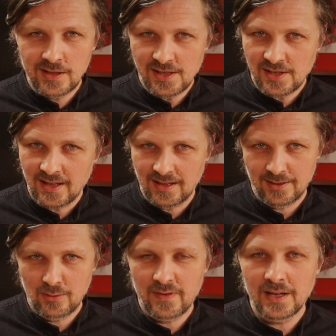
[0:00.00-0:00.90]
digital
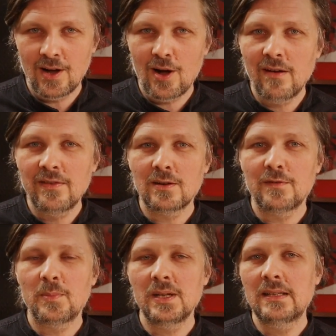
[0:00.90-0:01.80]
with an offer
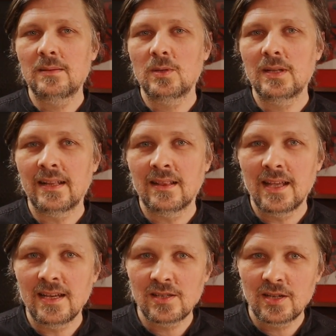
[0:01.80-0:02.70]
of printable and
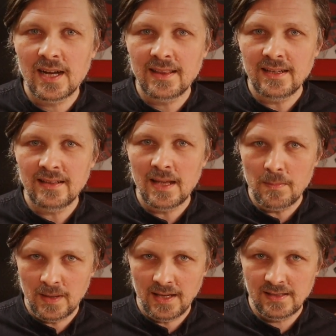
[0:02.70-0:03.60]
laser cutting
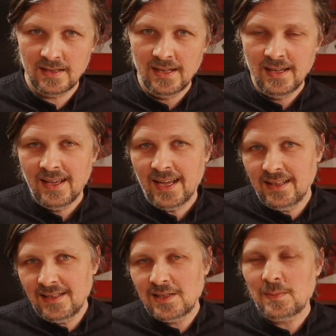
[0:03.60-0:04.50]
templates. And
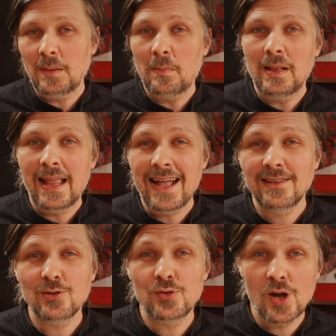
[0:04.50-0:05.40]
this is my plan
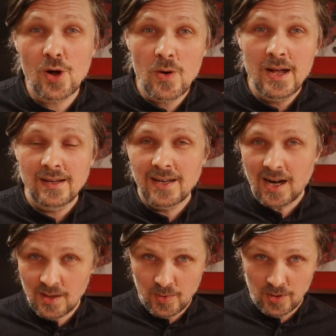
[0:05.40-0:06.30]
to grow
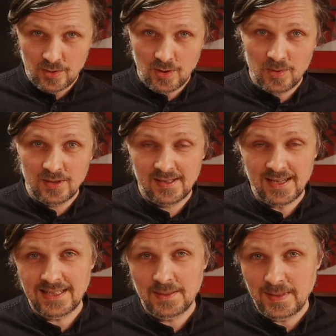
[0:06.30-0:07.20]
Cardboard Robots
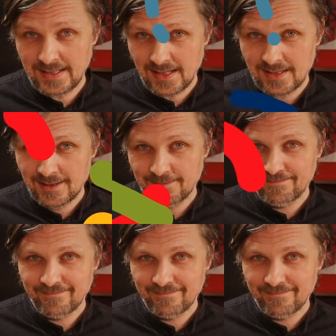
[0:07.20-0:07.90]
as a business.